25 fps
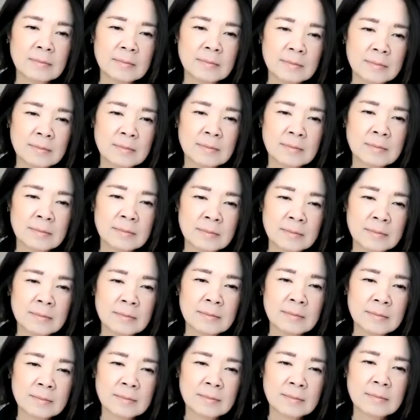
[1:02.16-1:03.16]

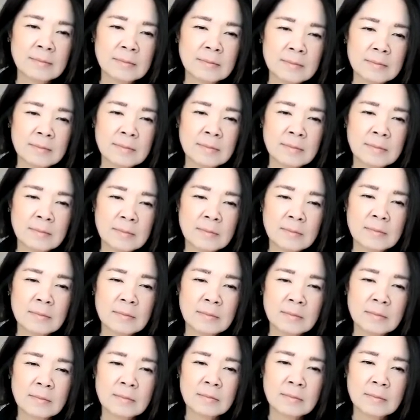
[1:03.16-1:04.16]

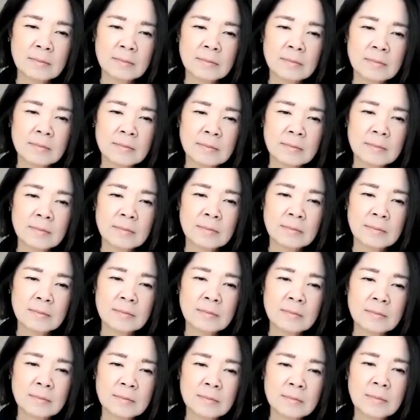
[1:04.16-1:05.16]

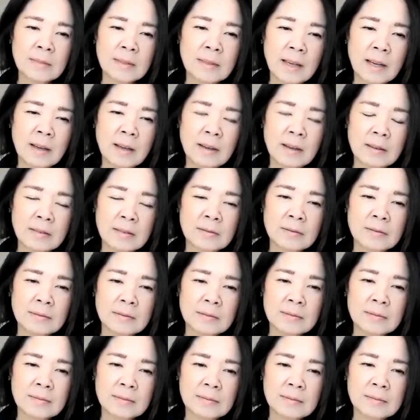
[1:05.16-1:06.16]

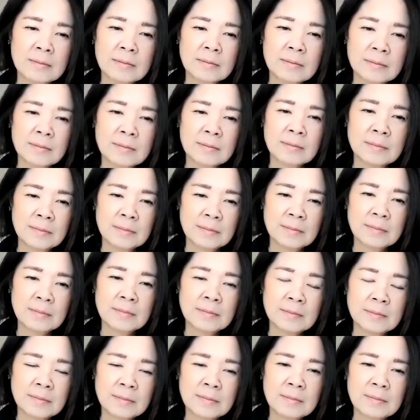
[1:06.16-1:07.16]

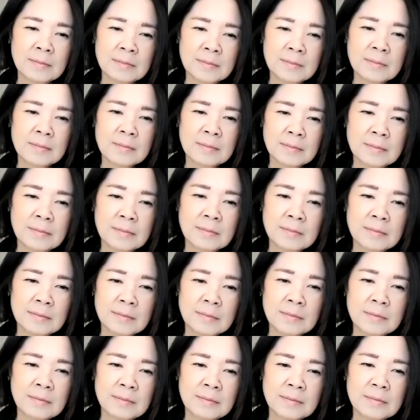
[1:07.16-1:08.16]

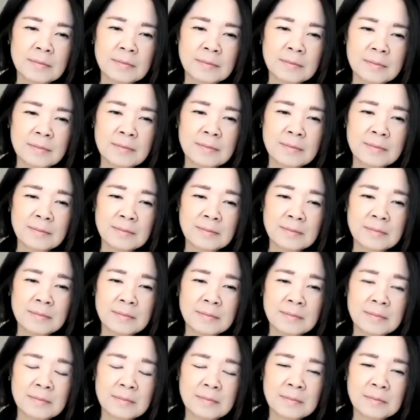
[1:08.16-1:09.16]

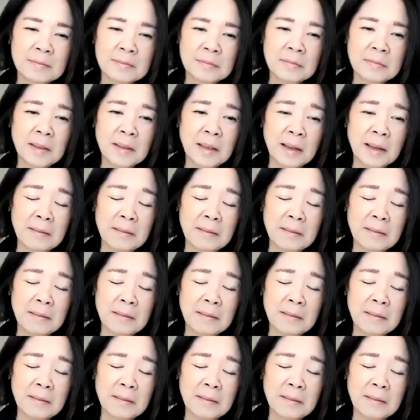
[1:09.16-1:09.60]
(not speaking)